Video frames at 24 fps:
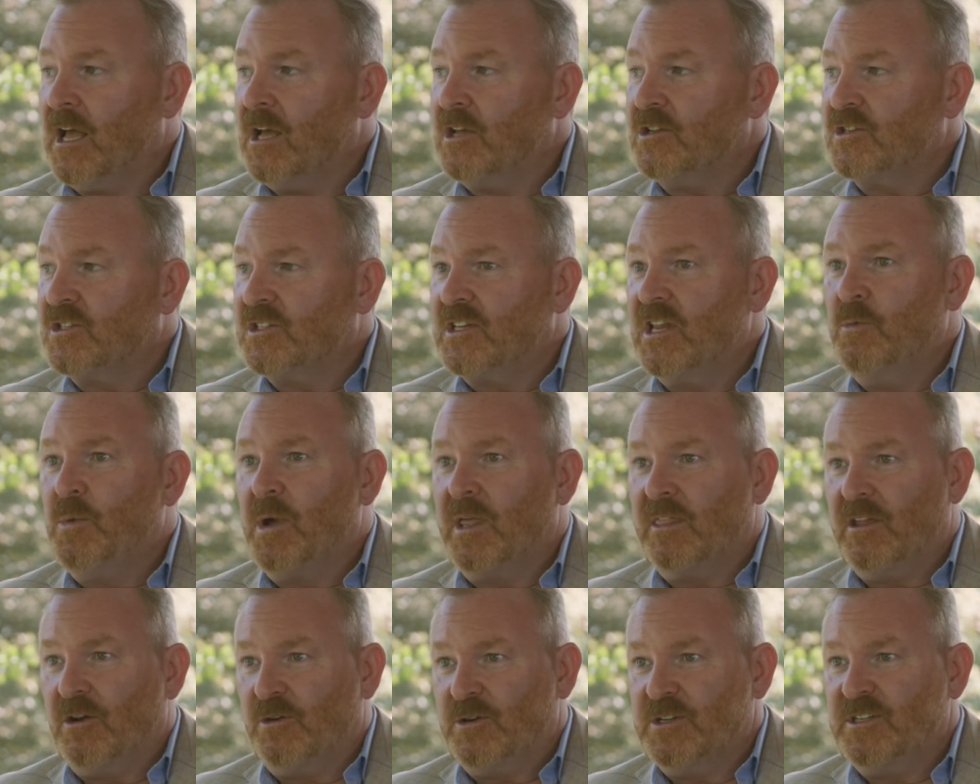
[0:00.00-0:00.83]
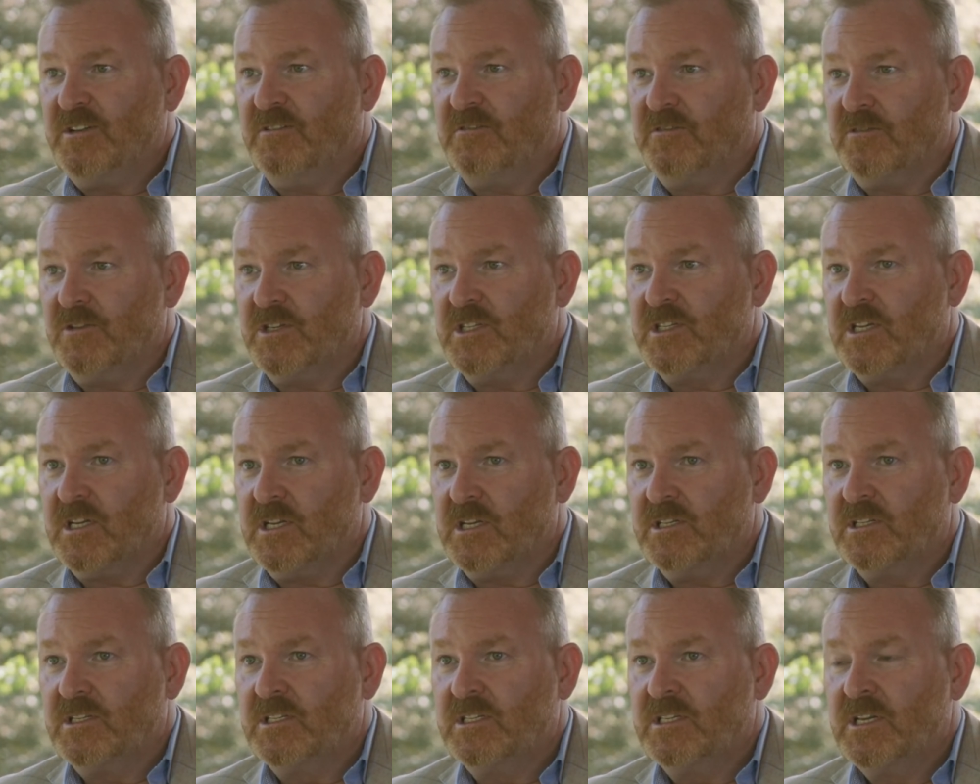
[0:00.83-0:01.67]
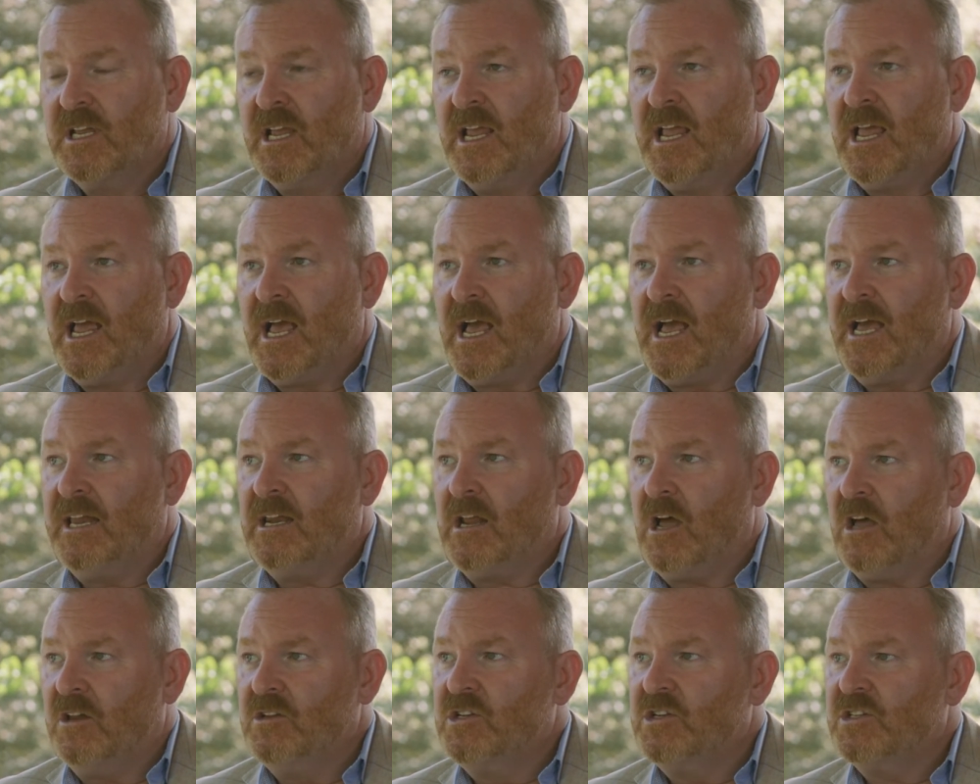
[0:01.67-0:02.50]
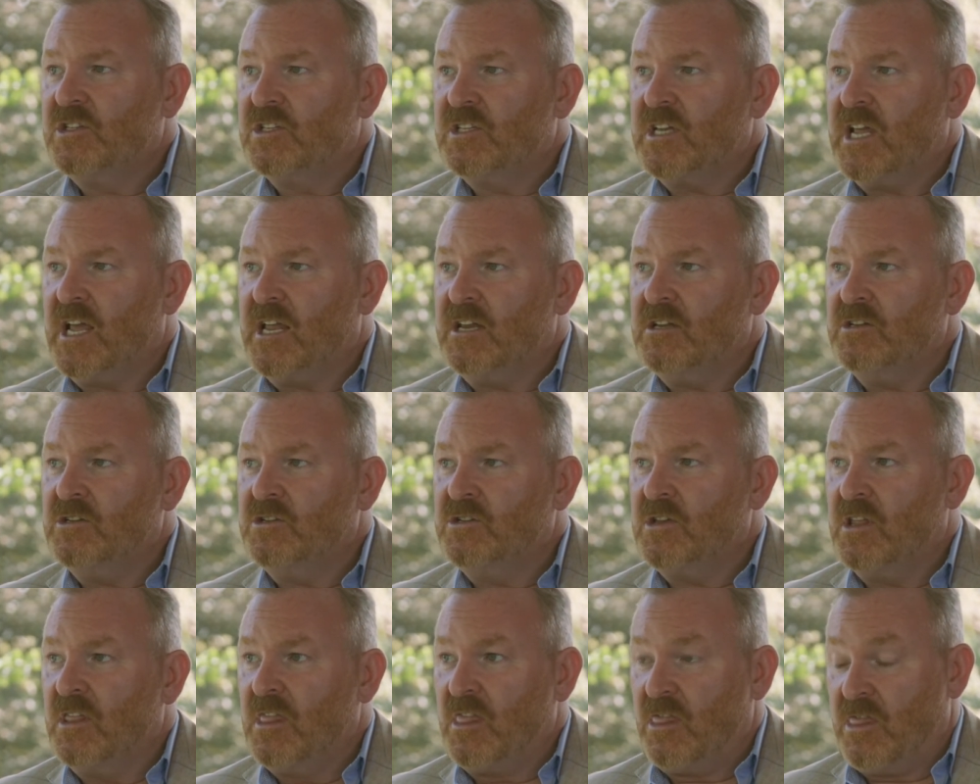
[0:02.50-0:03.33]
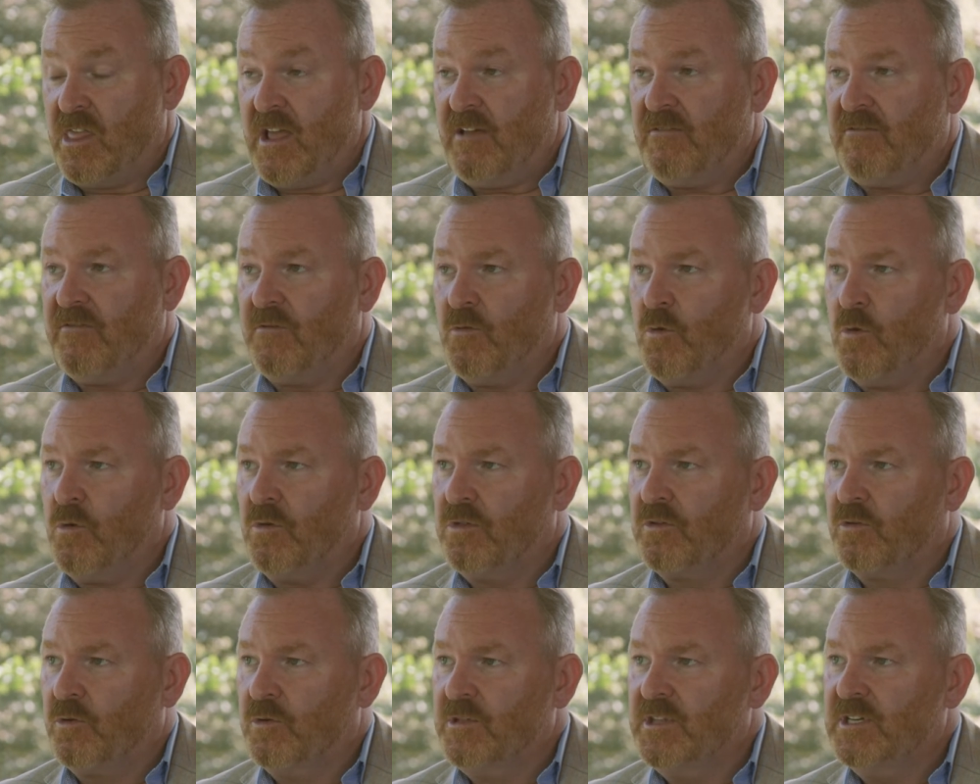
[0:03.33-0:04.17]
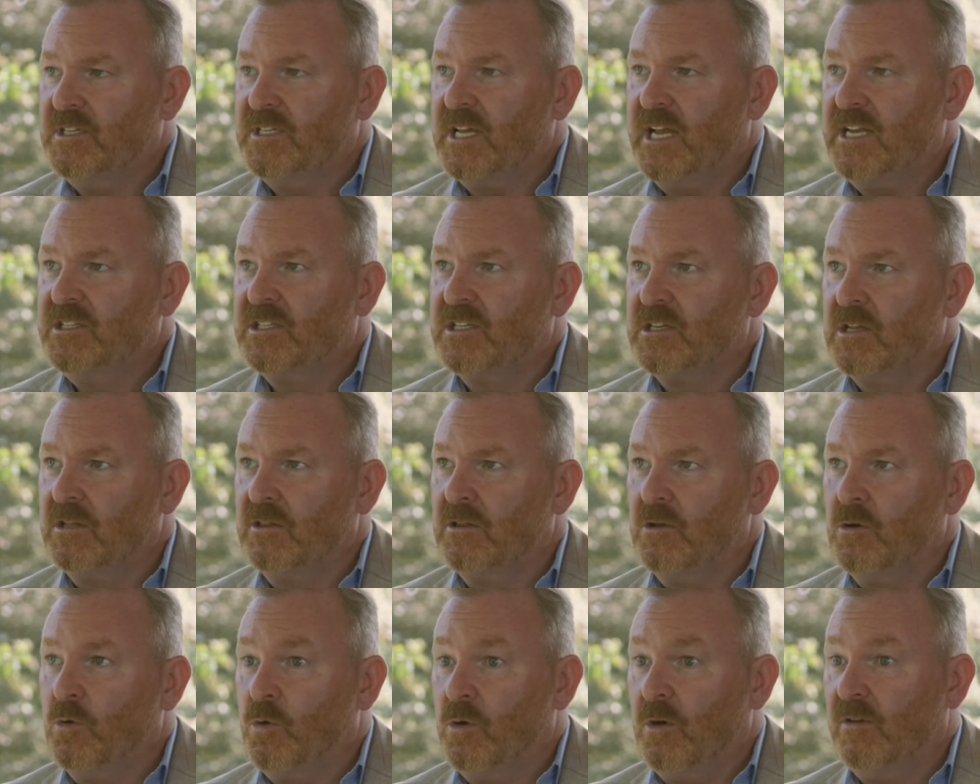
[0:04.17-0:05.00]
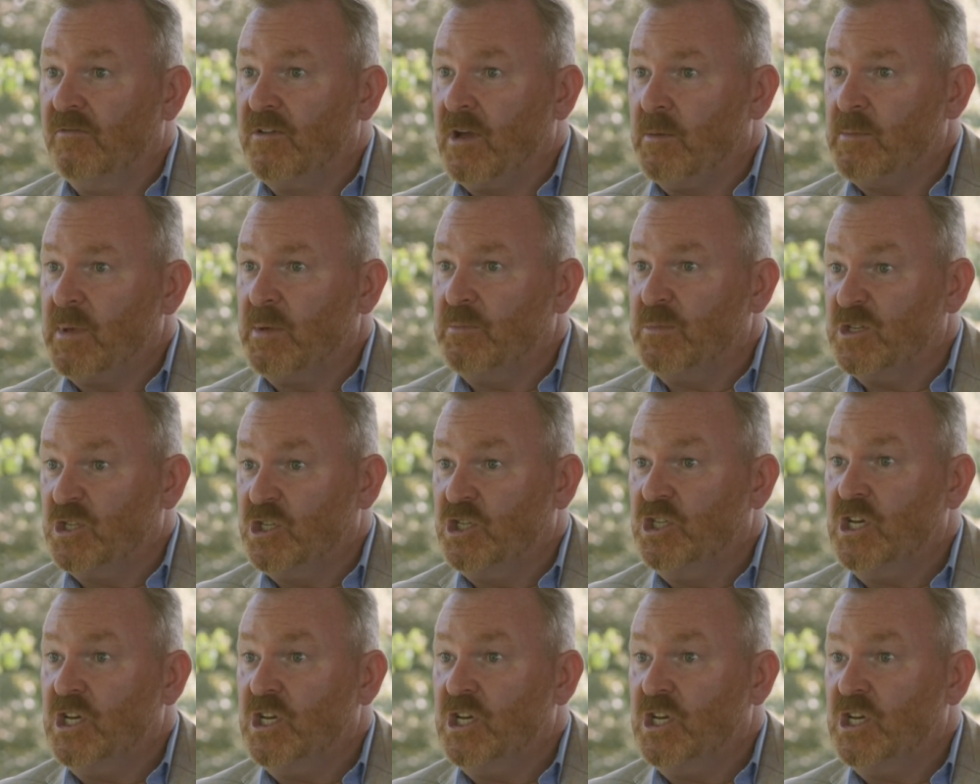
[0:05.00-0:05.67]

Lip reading: see where there are differences, and understand, therefore, through the data that all of our members